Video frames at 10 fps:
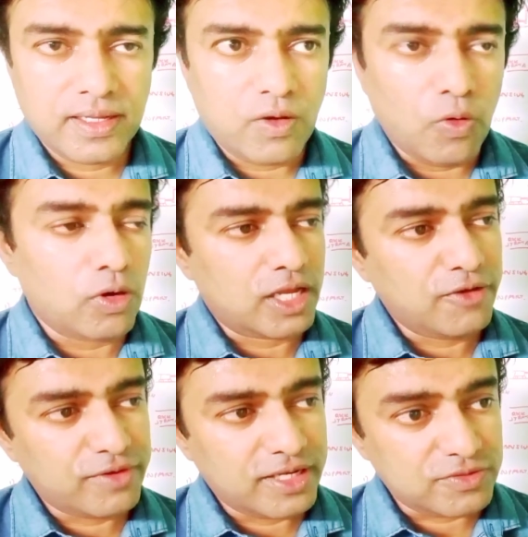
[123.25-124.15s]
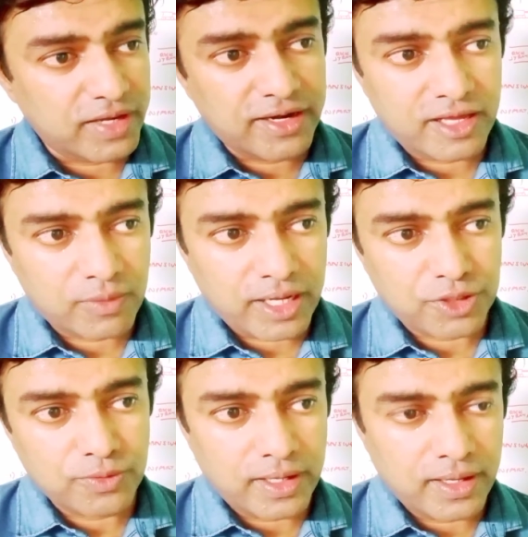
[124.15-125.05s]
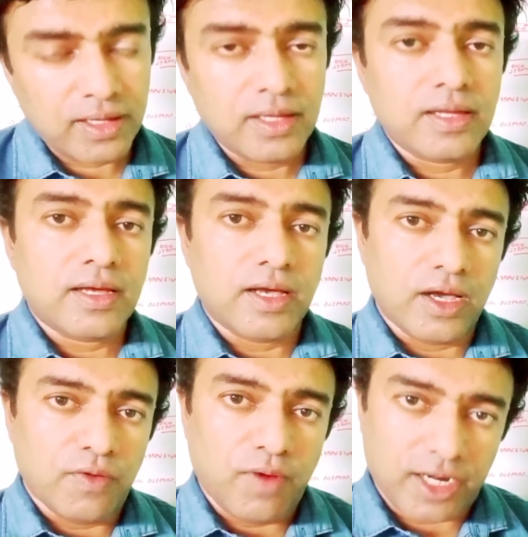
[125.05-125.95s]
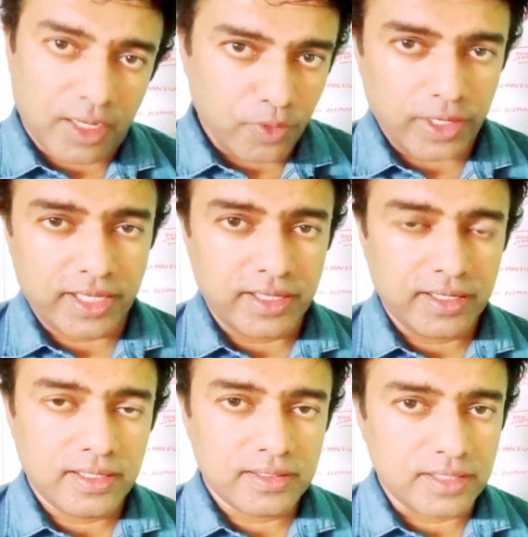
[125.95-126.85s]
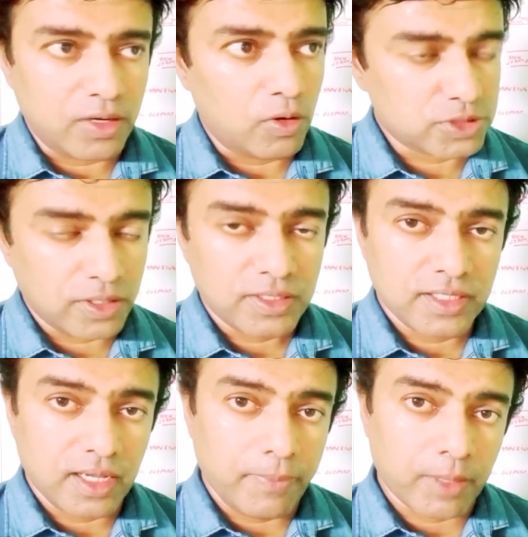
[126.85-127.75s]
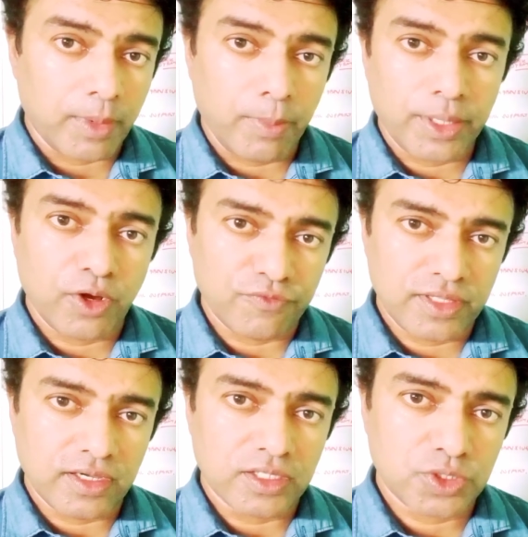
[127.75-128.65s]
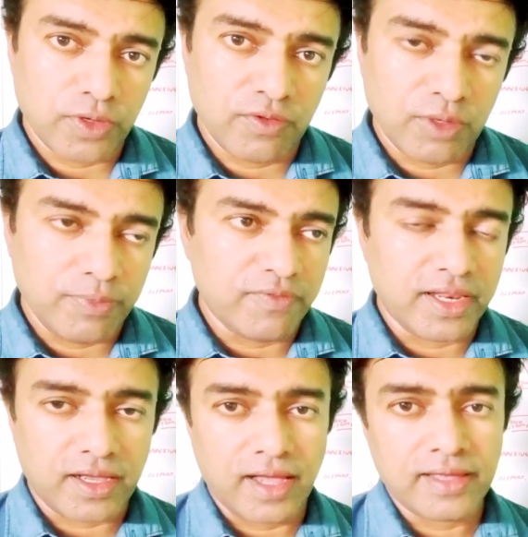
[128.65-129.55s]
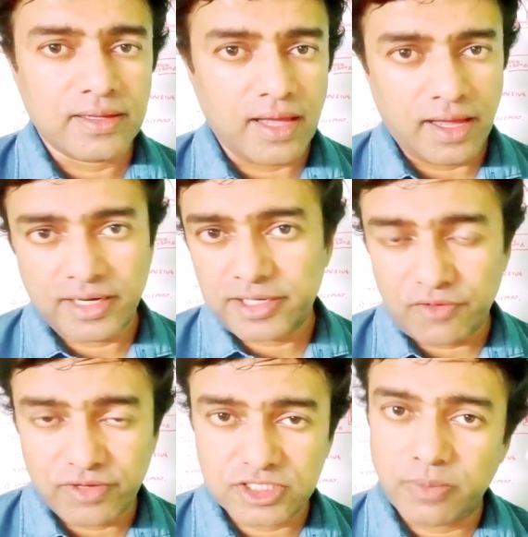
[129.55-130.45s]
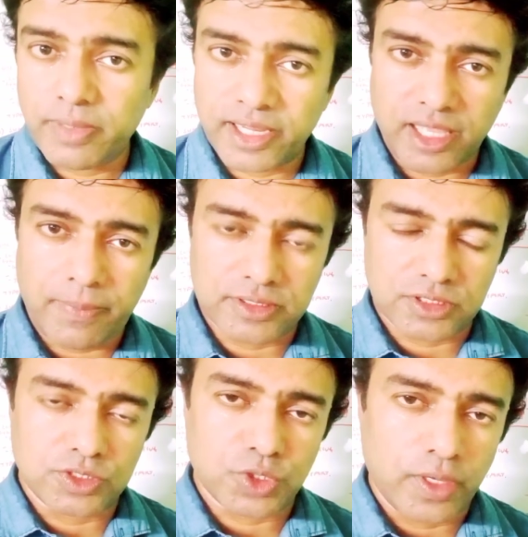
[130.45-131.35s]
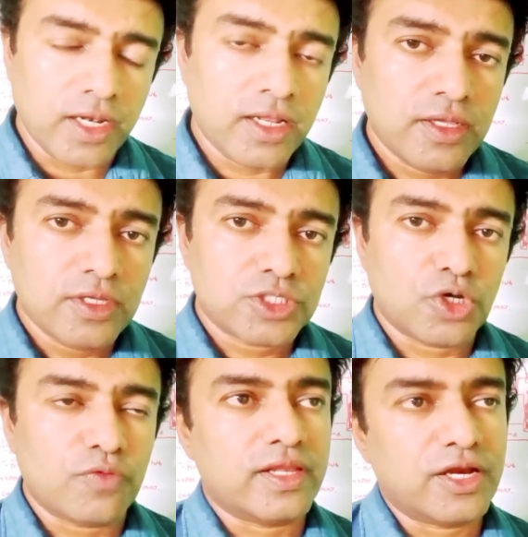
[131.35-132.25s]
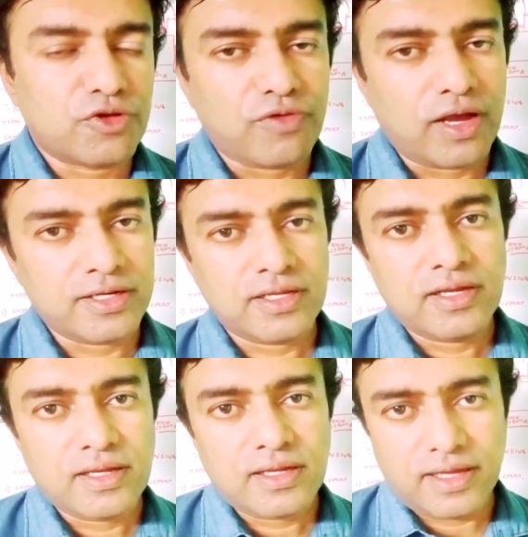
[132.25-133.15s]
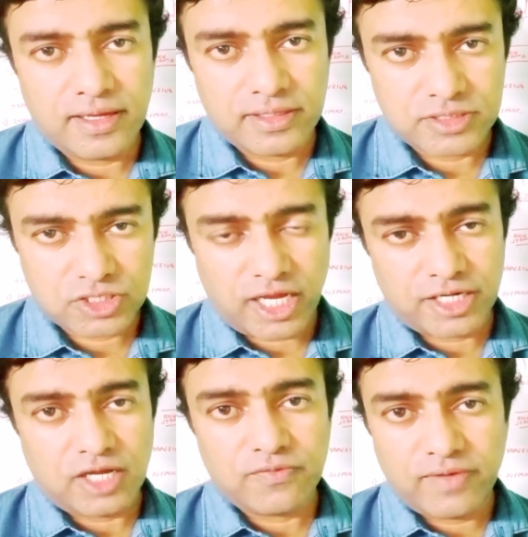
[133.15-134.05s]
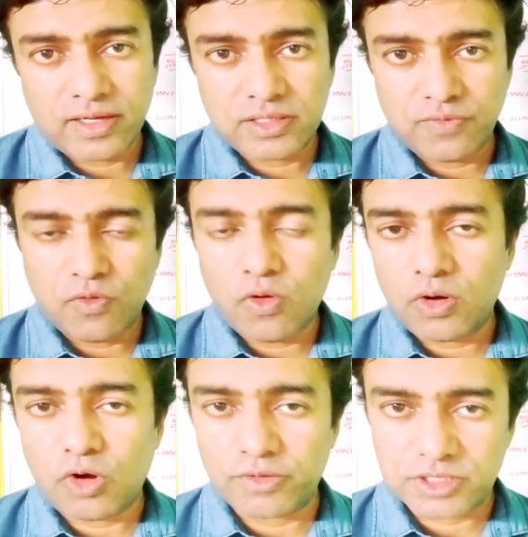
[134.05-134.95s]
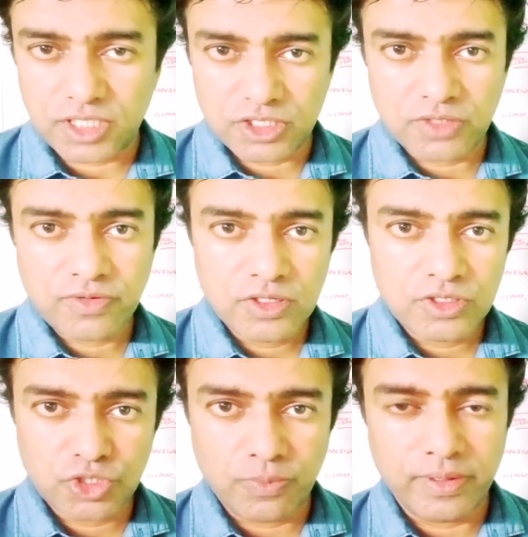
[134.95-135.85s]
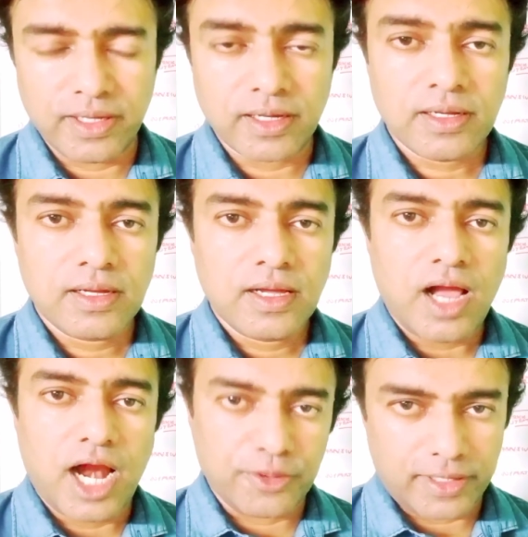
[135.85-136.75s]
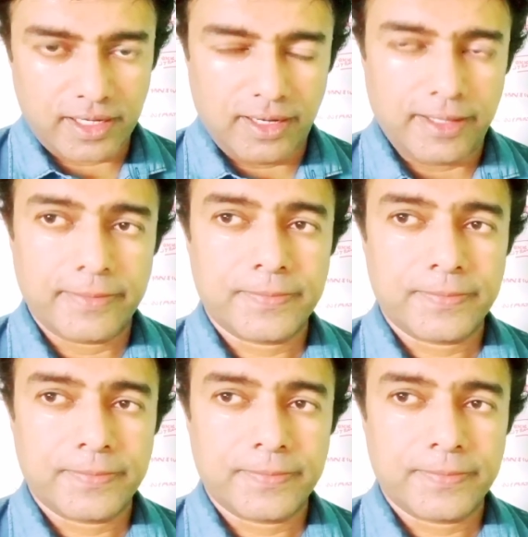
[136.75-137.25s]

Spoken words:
or if it is very nearby to a water body, then also the permeability of the soil will be very high and it affects the bearing capacity of the soil. So we need to find a strata where the wall load of structure should be adequately.